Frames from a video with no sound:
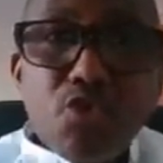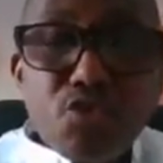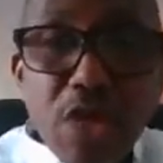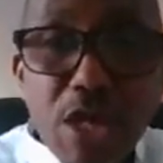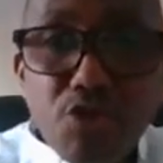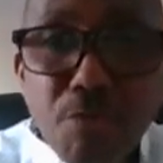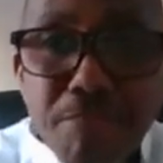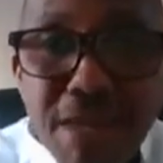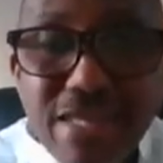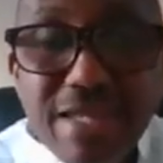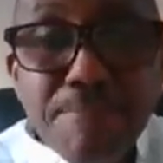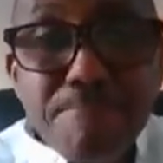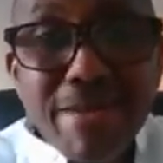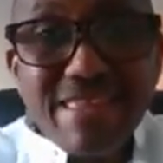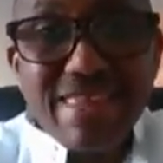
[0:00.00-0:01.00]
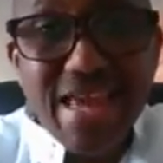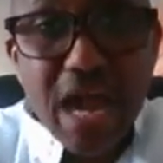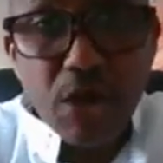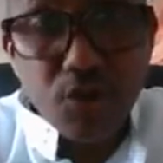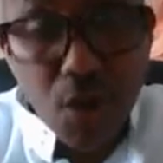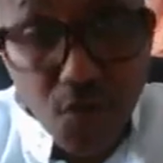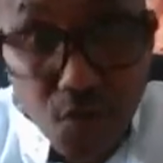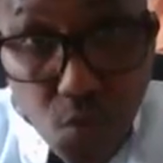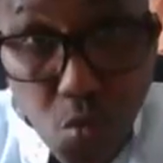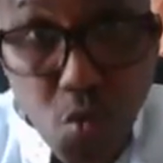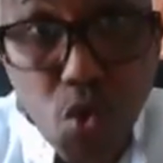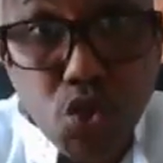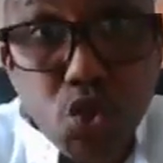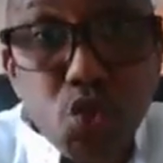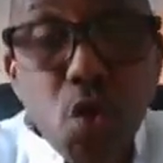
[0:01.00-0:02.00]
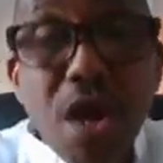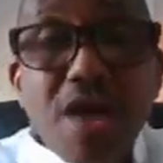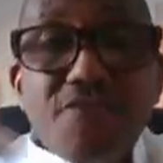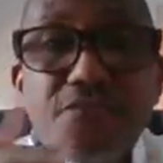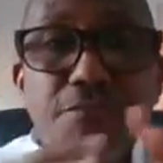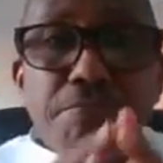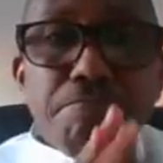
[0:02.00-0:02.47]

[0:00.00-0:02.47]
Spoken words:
try to make the best out of what you have.